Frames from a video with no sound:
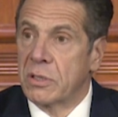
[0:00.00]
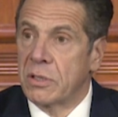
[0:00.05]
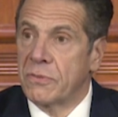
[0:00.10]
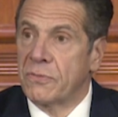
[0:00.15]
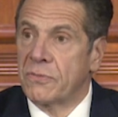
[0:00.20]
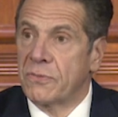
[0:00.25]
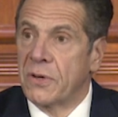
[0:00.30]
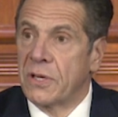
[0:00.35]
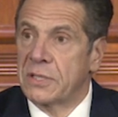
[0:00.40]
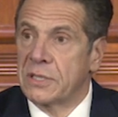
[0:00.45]
the
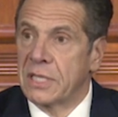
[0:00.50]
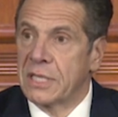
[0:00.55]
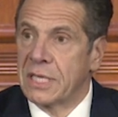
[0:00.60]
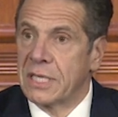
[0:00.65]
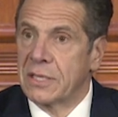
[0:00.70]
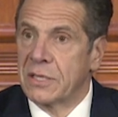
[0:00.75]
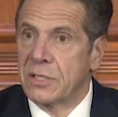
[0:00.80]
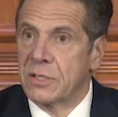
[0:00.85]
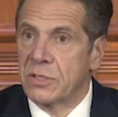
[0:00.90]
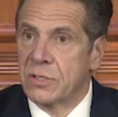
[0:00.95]
funding
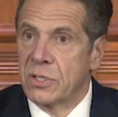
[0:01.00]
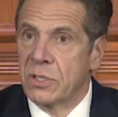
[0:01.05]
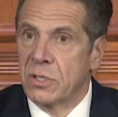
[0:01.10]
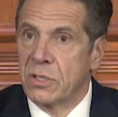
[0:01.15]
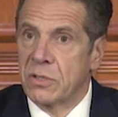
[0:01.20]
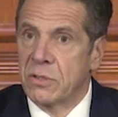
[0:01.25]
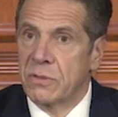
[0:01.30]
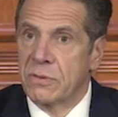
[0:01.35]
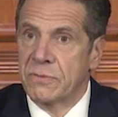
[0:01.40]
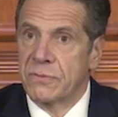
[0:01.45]
it
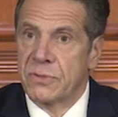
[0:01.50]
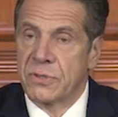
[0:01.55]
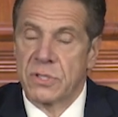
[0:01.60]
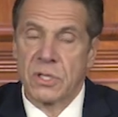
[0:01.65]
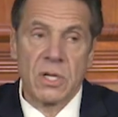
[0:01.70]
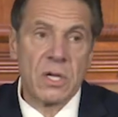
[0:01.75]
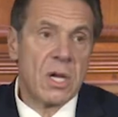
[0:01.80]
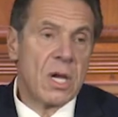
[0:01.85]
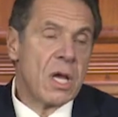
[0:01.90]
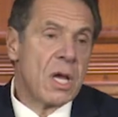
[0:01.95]
deserves,
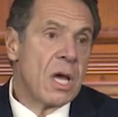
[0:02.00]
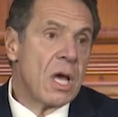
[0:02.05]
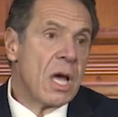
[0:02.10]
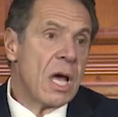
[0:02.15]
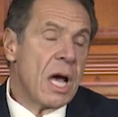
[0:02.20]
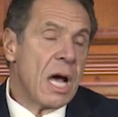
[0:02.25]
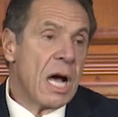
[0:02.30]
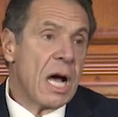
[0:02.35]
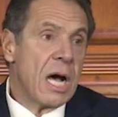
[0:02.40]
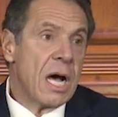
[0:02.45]

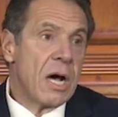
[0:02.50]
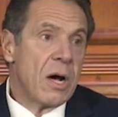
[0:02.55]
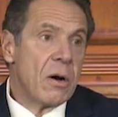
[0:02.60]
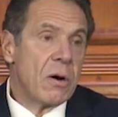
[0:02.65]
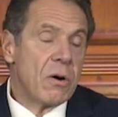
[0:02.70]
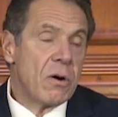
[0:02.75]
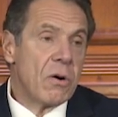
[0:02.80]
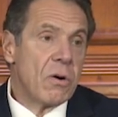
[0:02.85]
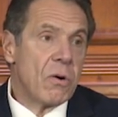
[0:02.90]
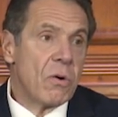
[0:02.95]
uh,
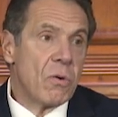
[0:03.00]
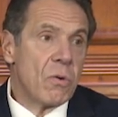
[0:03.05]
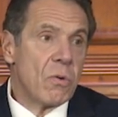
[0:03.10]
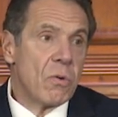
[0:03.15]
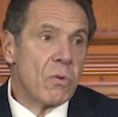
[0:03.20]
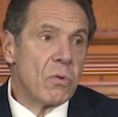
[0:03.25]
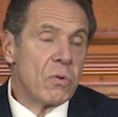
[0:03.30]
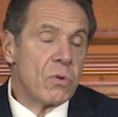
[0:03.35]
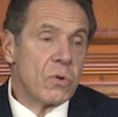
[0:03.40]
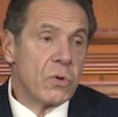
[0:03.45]

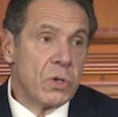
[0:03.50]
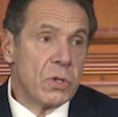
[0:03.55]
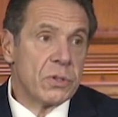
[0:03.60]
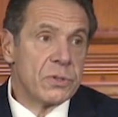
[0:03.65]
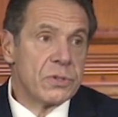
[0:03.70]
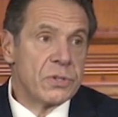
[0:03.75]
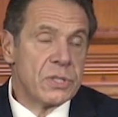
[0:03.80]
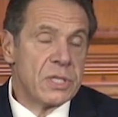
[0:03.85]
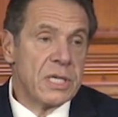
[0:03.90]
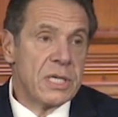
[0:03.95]

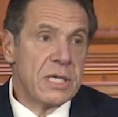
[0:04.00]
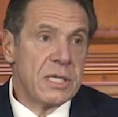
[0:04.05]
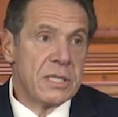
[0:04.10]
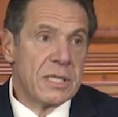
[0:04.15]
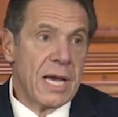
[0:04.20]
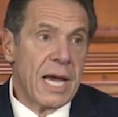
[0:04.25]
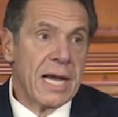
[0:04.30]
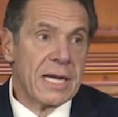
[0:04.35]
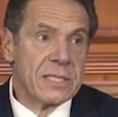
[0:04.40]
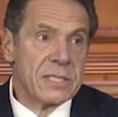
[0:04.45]
you'll see
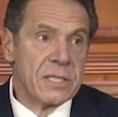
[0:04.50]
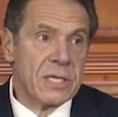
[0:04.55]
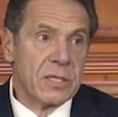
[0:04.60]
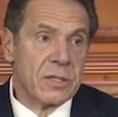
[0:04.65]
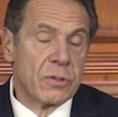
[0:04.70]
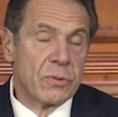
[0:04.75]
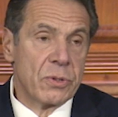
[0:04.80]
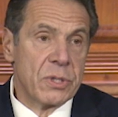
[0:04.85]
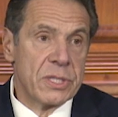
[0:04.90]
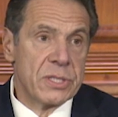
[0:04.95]
tax
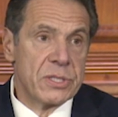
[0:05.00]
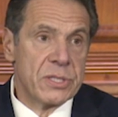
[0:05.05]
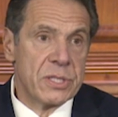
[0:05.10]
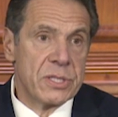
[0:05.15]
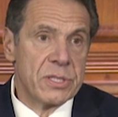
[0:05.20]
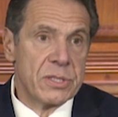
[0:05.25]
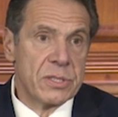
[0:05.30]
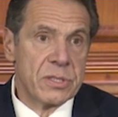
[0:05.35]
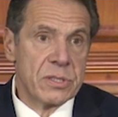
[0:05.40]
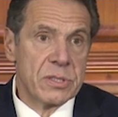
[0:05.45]

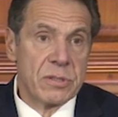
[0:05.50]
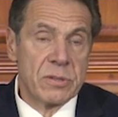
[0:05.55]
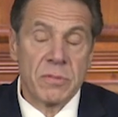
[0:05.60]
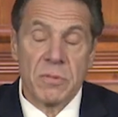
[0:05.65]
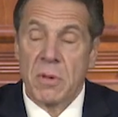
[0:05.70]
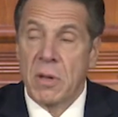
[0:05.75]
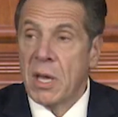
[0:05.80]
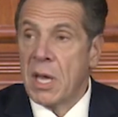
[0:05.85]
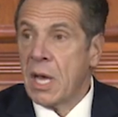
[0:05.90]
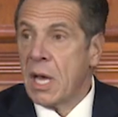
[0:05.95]
increases.
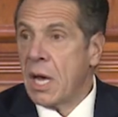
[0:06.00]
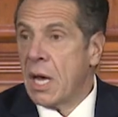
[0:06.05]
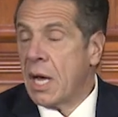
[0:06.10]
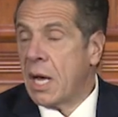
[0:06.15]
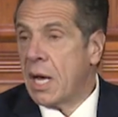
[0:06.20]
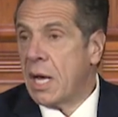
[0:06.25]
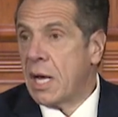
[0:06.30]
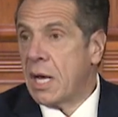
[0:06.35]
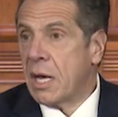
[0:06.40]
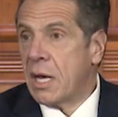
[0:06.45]

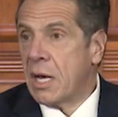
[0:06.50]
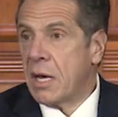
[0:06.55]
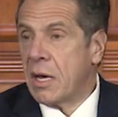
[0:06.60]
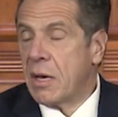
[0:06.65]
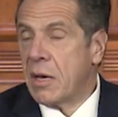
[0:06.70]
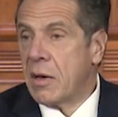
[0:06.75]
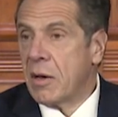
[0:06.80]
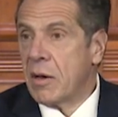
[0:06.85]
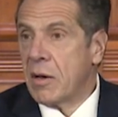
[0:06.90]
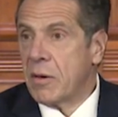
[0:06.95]
Uh,
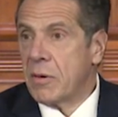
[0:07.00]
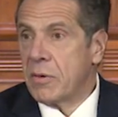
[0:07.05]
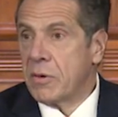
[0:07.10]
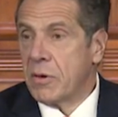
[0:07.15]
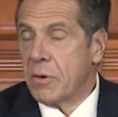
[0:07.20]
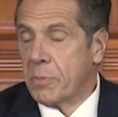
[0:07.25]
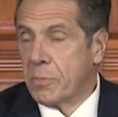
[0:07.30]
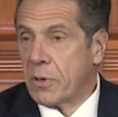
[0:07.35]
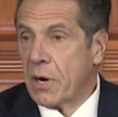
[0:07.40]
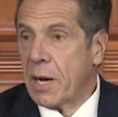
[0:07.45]

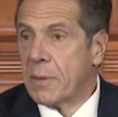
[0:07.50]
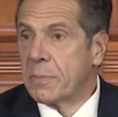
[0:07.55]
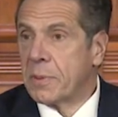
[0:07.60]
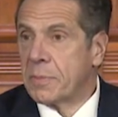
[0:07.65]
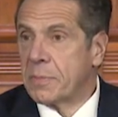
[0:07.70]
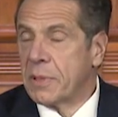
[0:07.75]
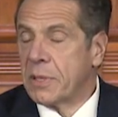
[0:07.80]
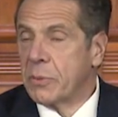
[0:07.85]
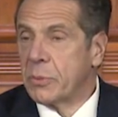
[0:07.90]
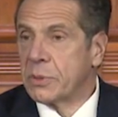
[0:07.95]
you
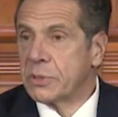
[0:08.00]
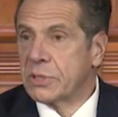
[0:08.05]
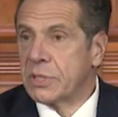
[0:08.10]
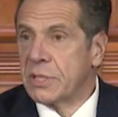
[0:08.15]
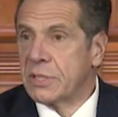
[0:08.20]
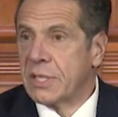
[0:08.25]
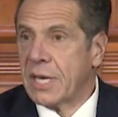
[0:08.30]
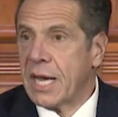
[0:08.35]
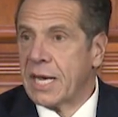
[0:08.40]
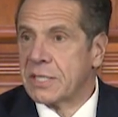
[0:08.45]
probably will
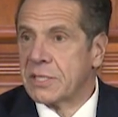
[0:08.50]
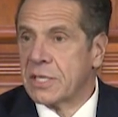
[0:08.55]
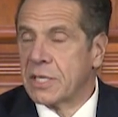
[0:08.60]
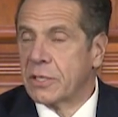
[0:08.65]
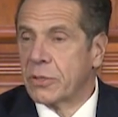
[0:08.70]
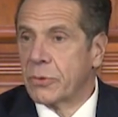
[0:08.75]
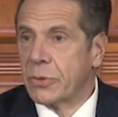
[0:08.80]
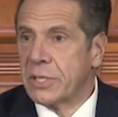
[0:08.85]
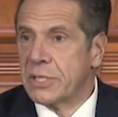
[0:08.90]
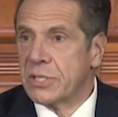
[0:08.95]
see tax
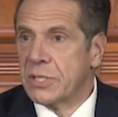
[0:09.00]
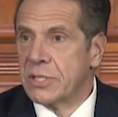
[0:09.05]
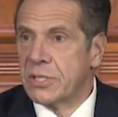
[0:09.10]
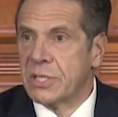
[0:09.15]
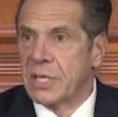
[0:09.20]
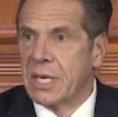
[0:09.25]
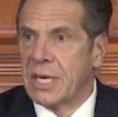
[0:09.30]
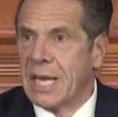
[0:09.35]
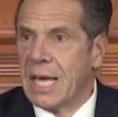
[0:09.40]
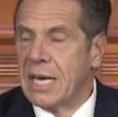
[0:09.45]
increases
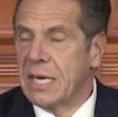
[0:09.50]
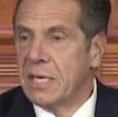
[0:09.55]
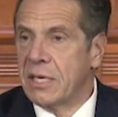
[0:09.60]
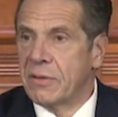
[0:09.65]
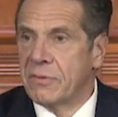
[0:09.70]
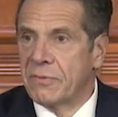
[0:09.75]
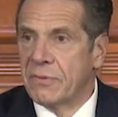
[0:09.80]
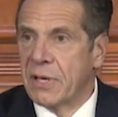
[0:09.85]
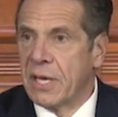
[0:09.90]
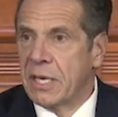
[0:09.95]
in any
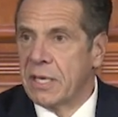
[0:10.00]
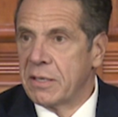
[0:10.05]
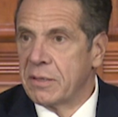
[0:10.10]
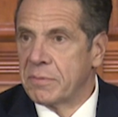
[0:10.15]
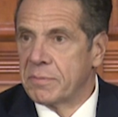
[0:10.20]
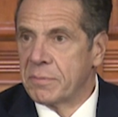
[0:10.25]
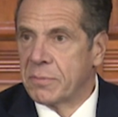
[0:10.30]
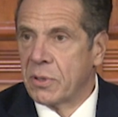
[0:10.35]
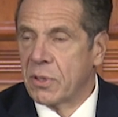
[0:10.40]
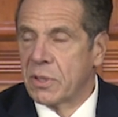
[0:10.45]
event.
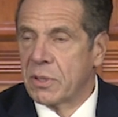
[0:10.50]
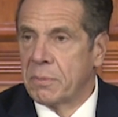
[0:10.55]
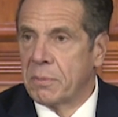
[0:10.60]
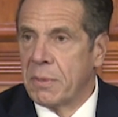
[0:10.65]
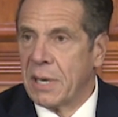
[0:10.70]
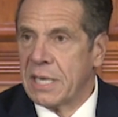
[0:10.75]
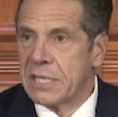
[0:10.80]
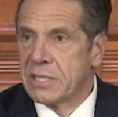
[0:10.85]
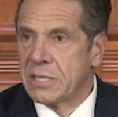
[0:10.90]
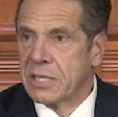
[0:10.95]
Pardon
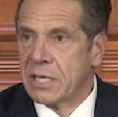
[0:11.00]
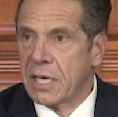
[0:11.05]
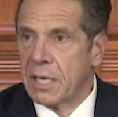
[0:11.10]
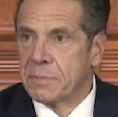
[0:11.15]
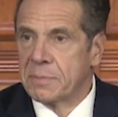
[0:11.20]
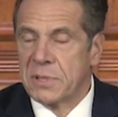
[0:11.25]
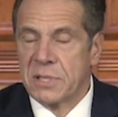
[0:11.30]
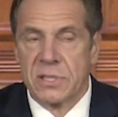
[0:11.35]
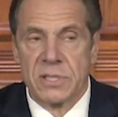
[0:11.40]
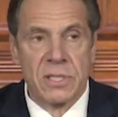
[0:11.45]
my
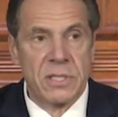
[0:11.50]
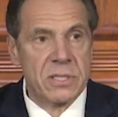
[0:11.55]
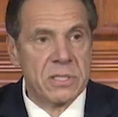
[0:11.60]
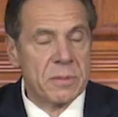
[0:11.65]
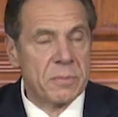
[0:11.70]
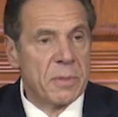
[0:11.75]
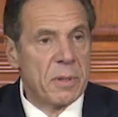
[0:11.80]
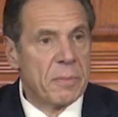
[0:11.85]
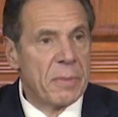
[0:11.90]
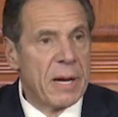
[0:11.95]

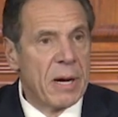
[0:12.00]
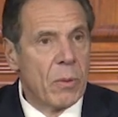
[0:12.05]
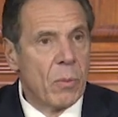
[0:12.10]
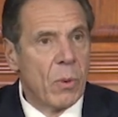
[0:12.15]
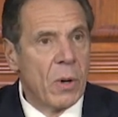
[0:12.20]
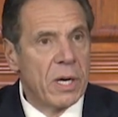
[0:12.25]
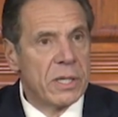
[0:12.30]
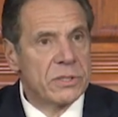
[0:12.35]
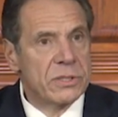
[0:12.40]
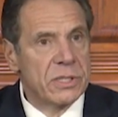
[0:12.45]
skepticism about
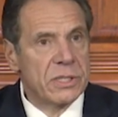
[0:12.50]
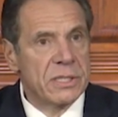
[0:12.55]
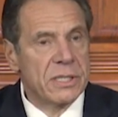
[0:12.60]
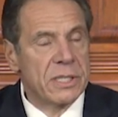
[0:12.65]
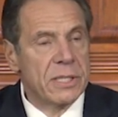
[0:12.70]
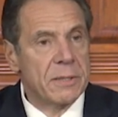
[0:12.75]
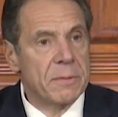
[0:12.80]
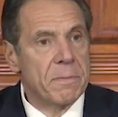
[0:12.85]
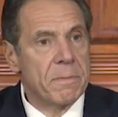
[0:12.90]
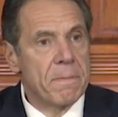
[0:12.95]

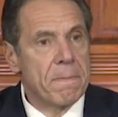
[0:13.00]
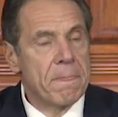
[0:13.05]
Washington.